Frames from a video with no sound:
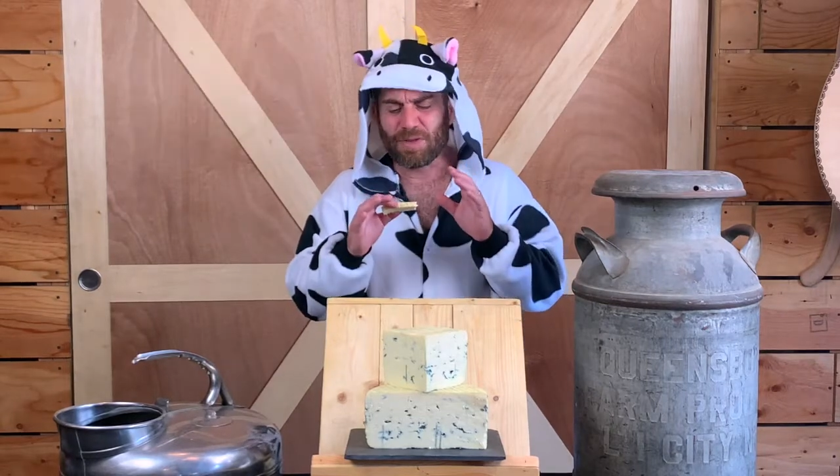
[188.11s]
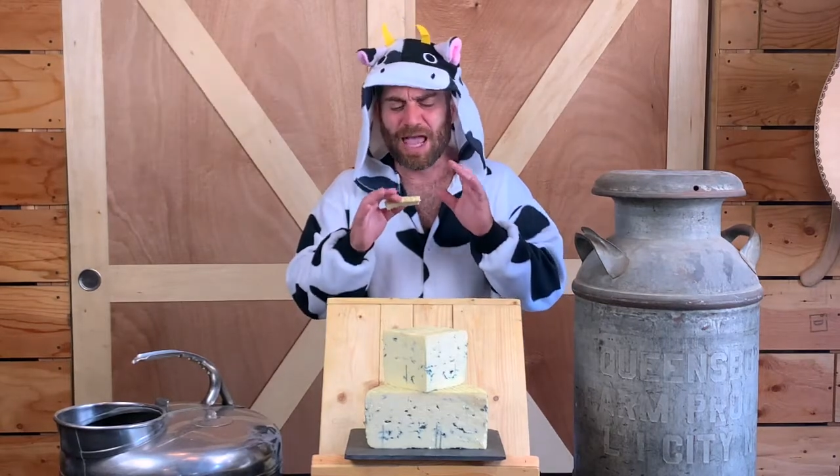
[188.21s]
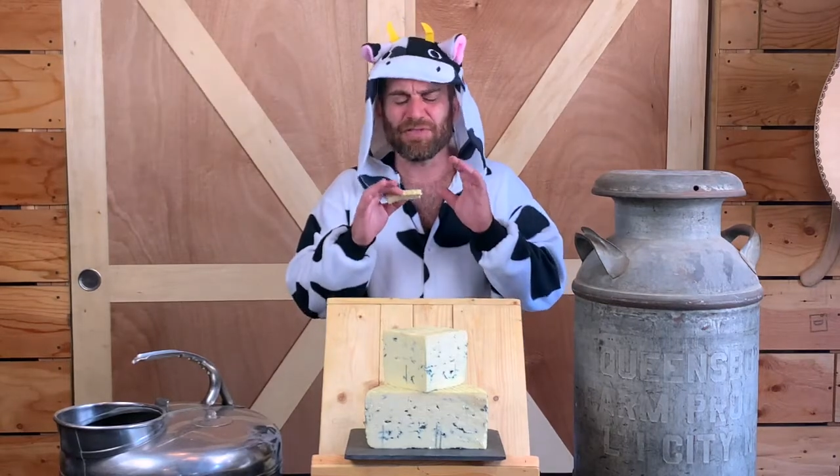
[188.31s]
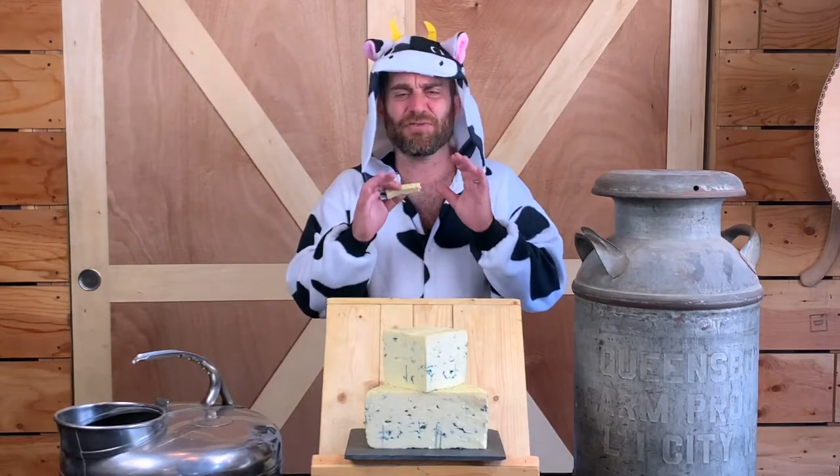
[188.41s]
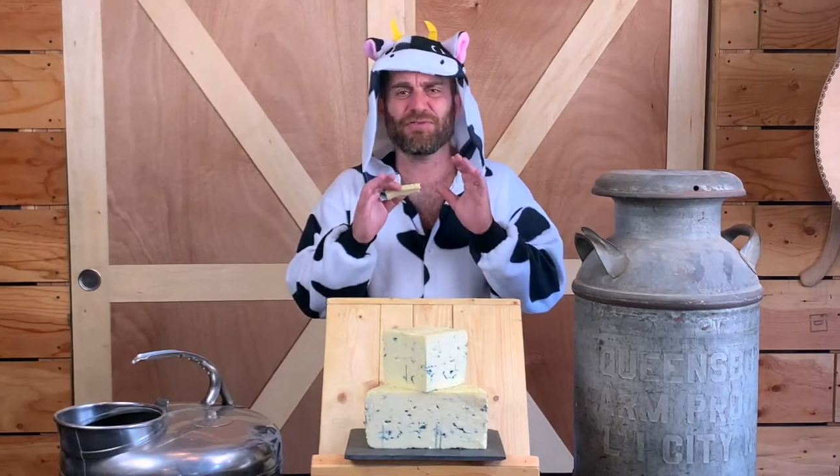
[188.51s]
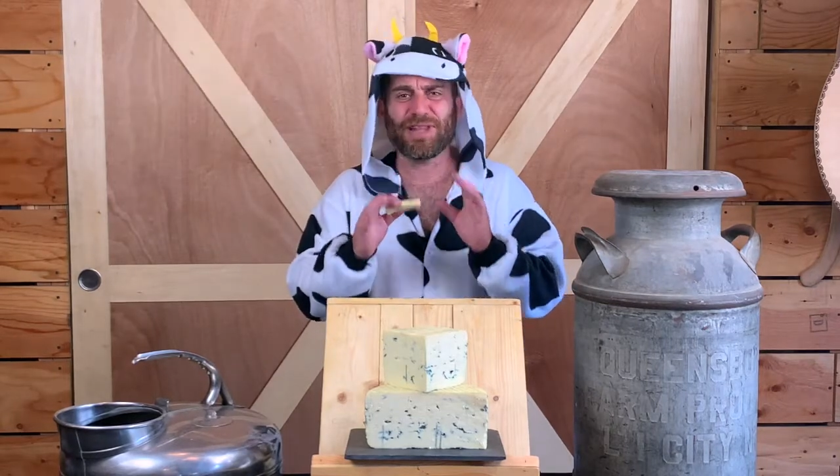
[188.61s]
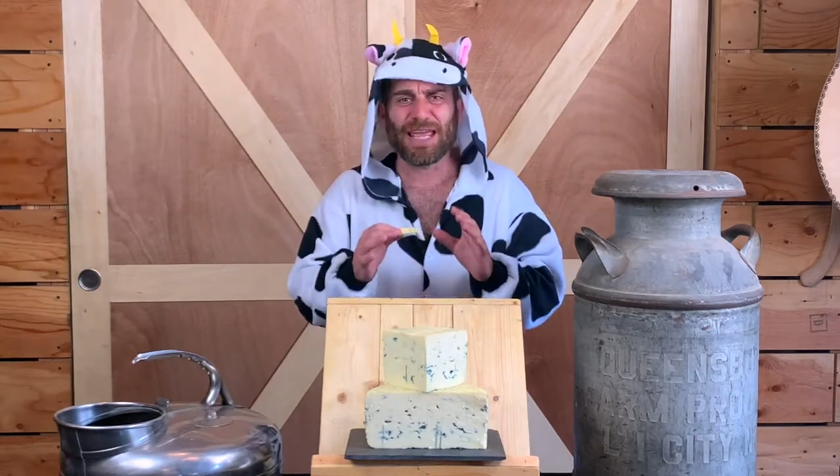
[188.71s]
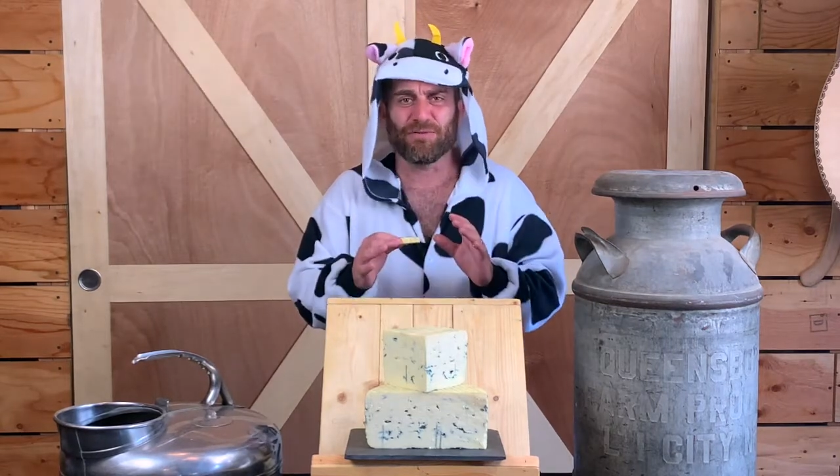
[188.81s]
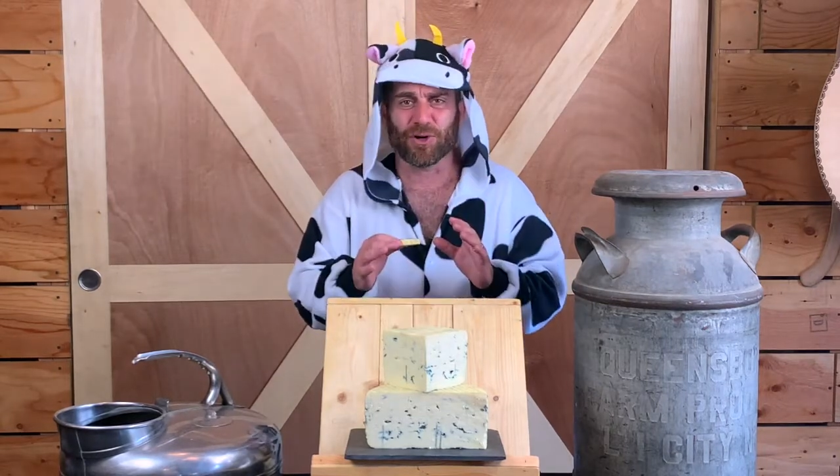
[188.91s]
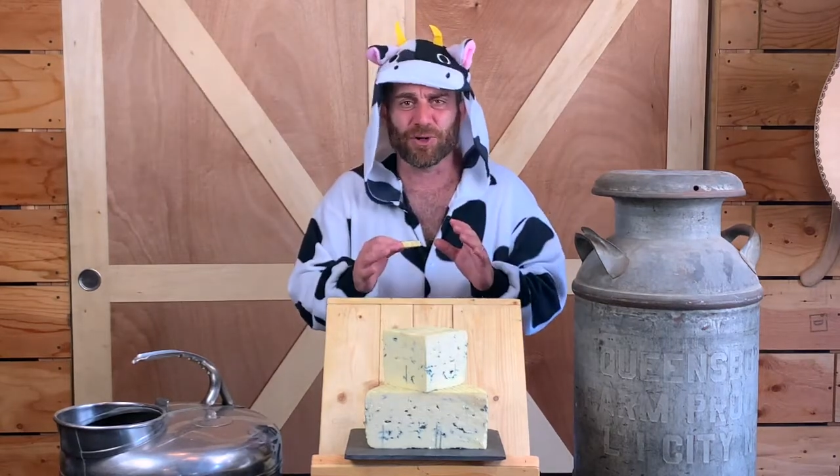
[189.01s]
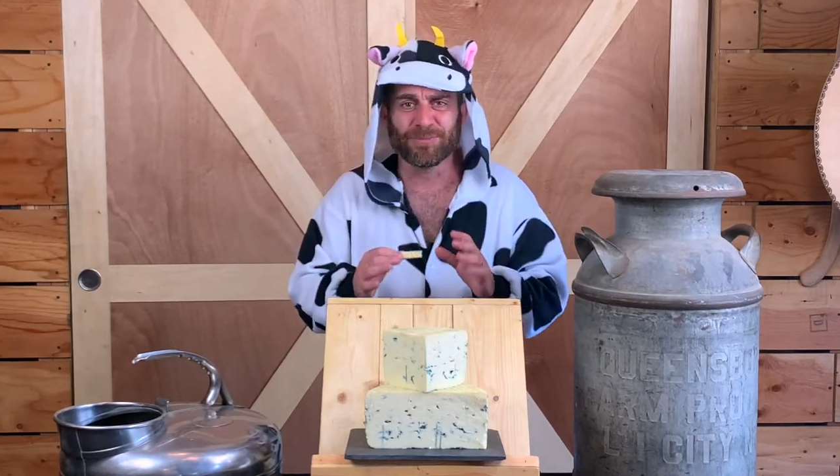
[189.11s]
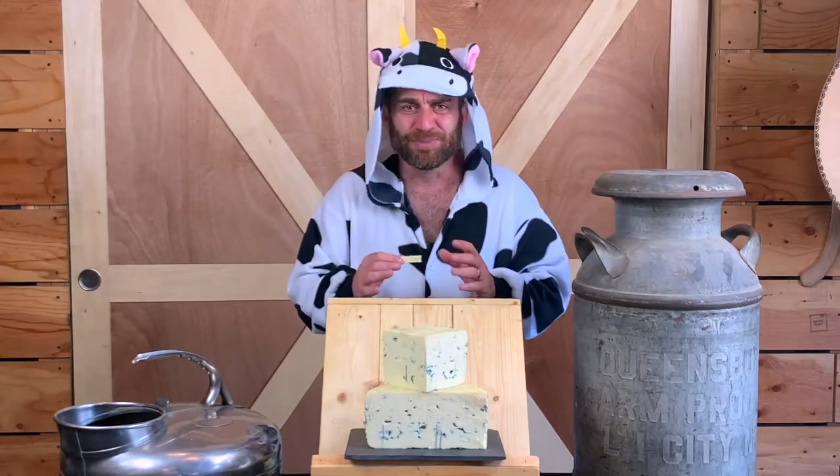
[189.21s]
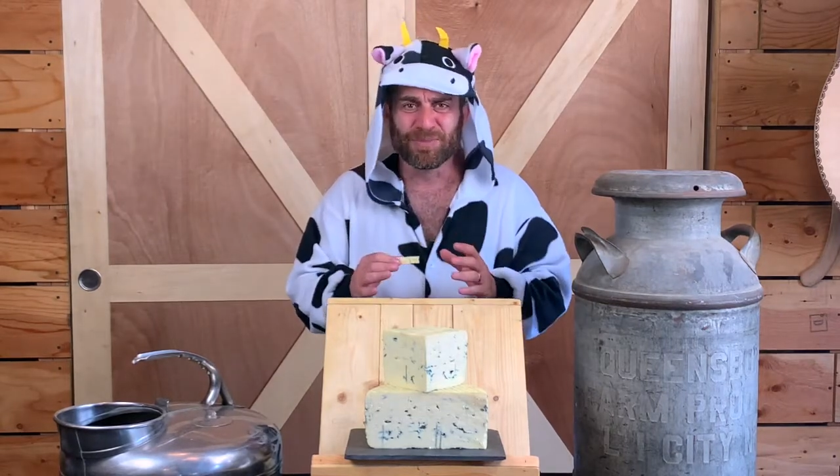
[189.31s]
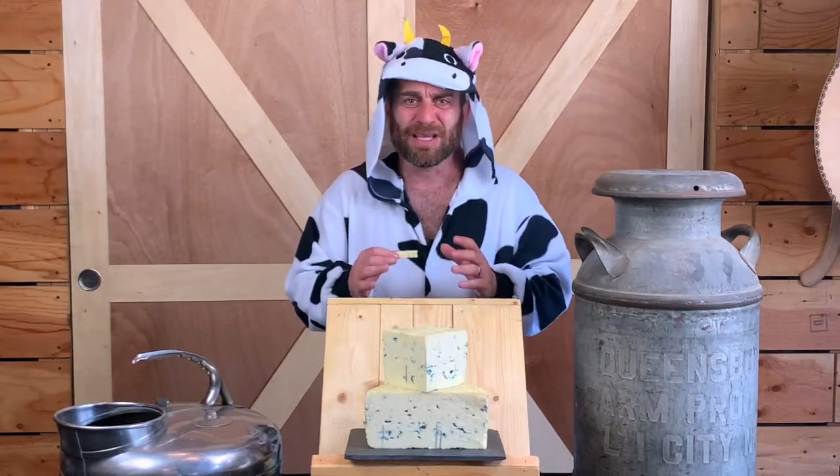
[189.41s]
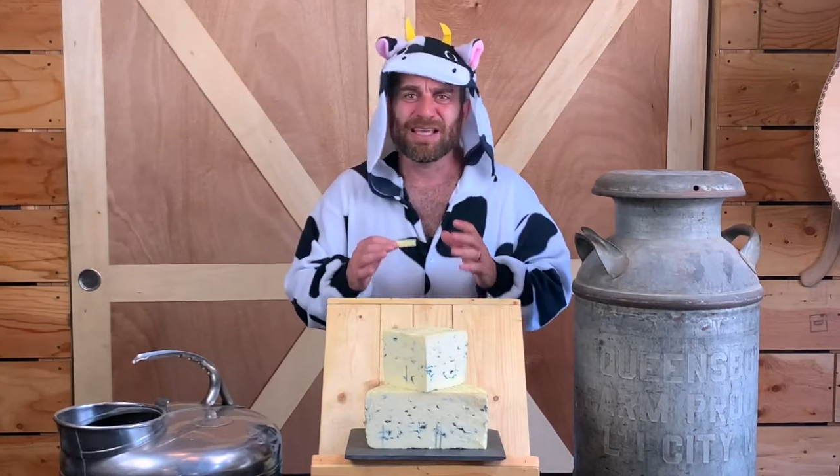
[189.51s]
And the flavor
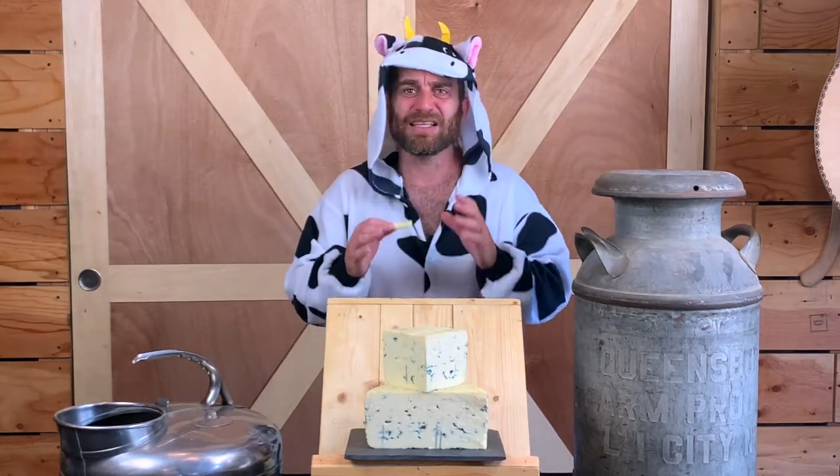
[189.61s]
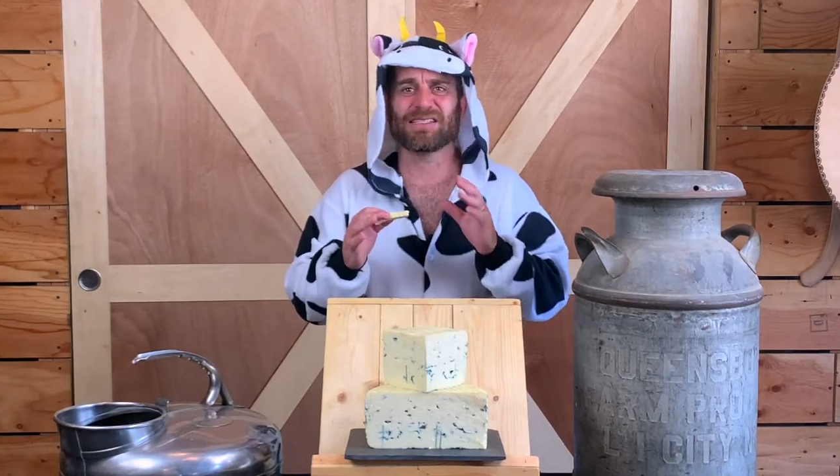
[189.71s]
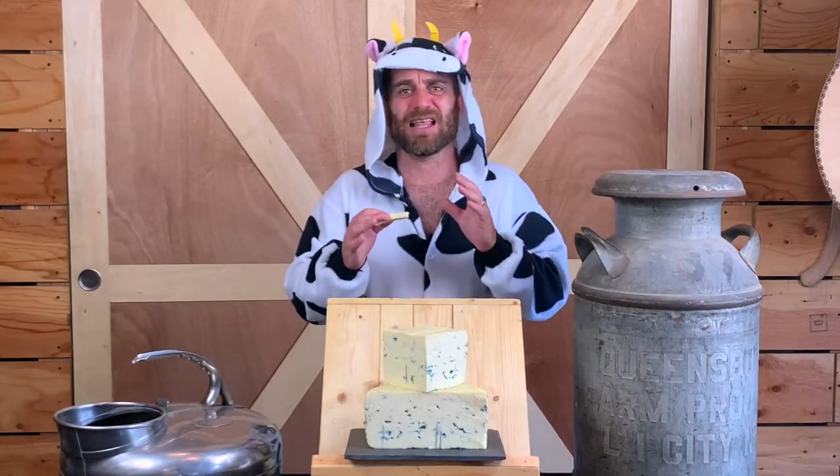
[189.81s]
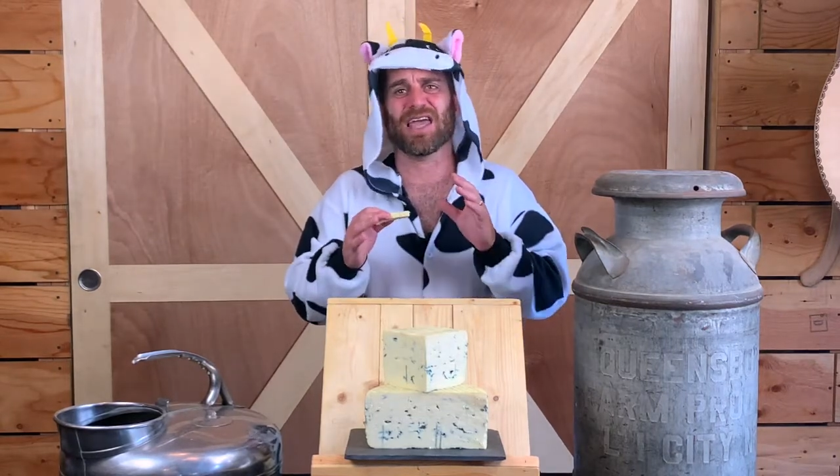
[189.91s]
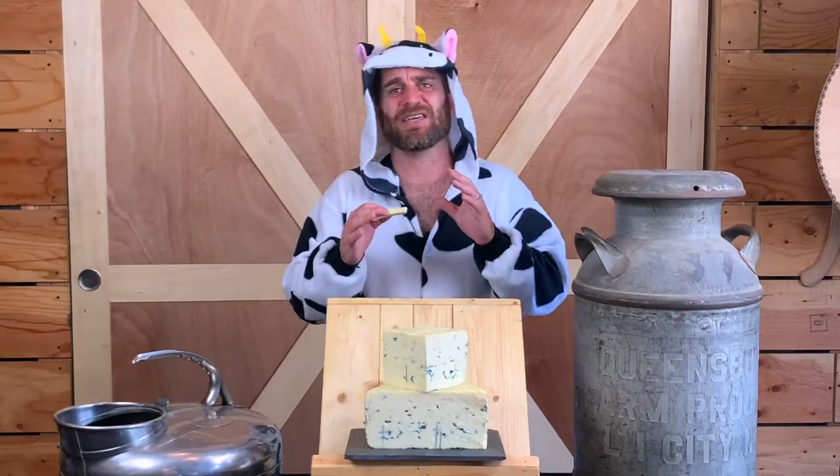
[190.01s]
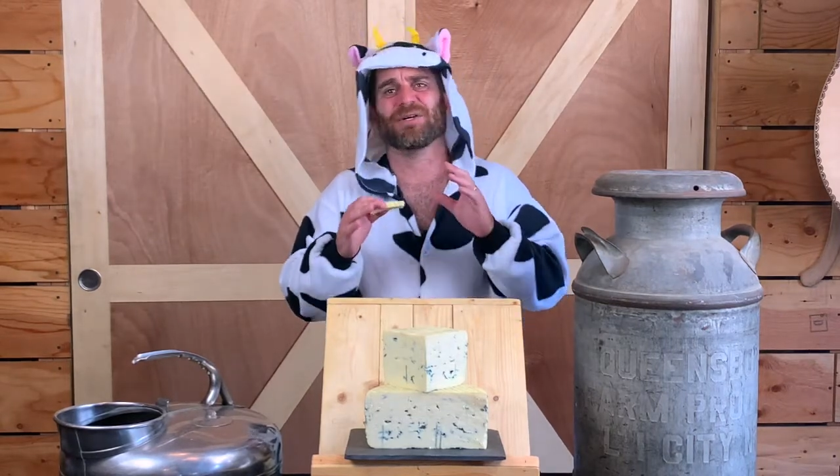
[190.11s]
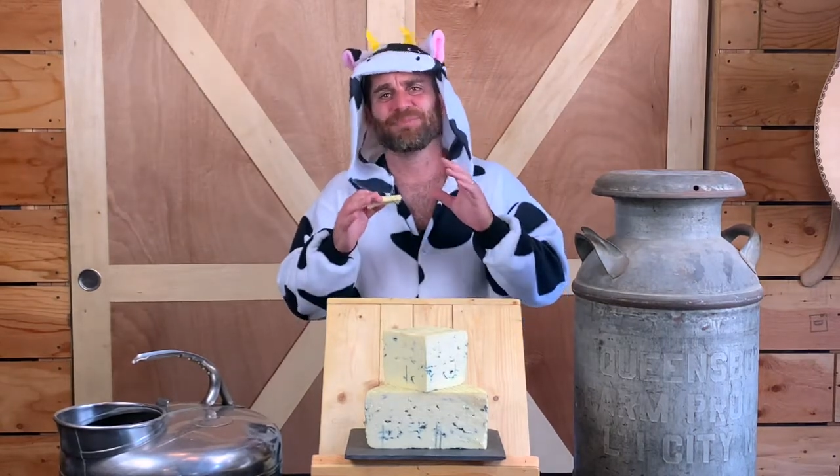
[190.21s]
is like